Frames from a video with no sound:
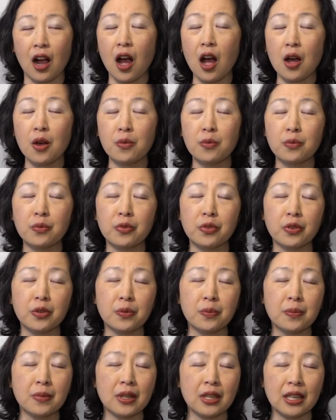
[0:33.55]
come
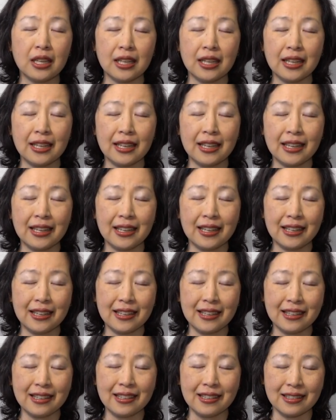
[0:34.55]
for
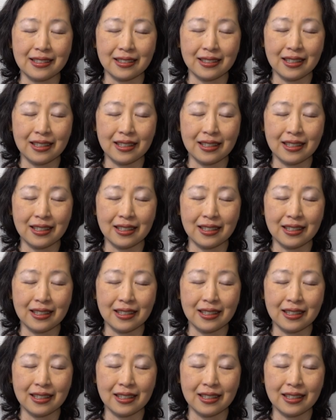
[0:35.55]
me.